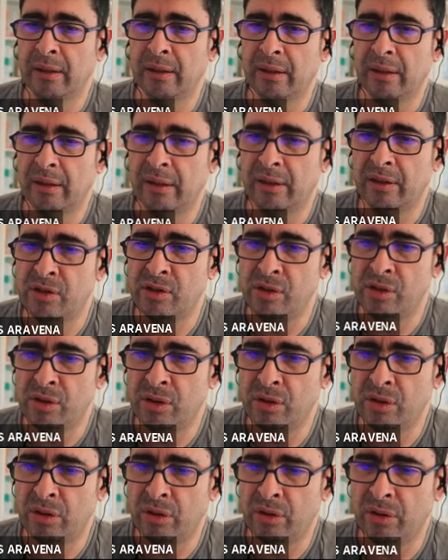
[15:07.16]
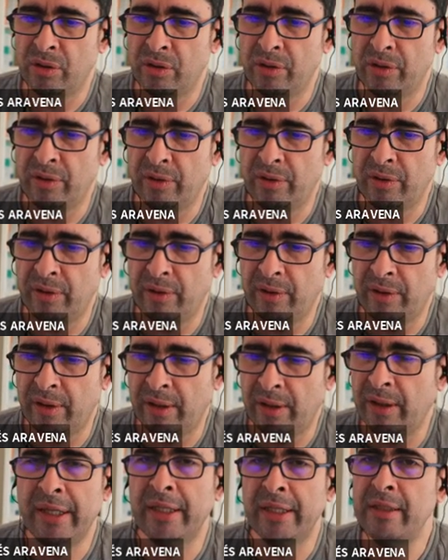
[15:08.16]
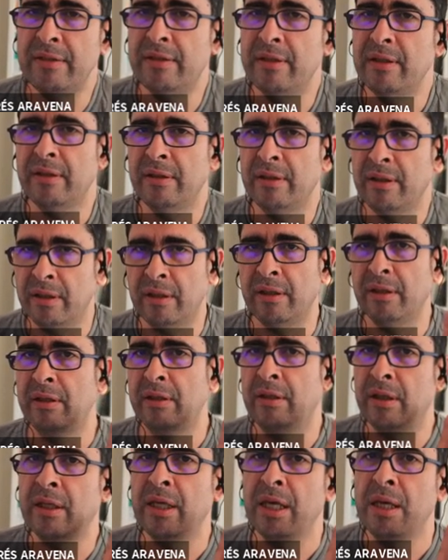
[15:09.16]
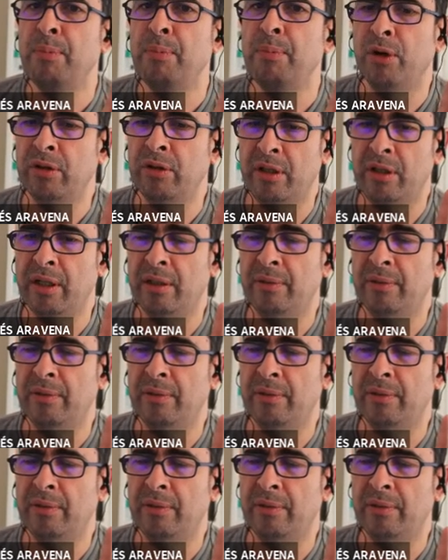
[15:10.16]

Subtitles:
So that is the key point here.